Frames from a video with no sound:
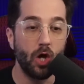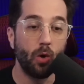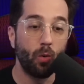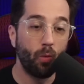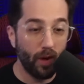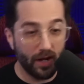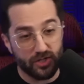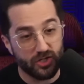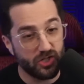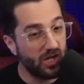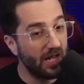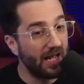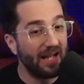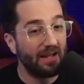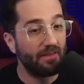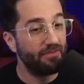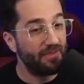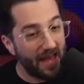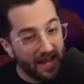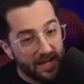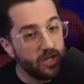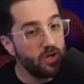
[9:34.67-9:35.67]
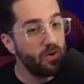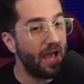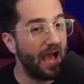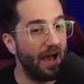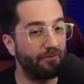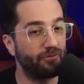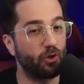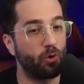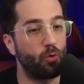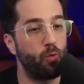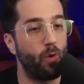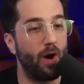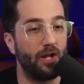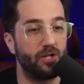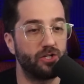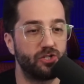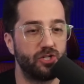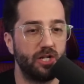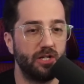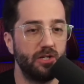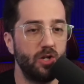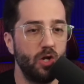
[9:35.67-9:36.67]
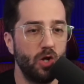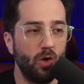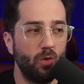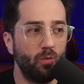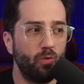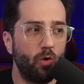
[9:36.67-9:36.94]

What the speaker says: which then you have to question,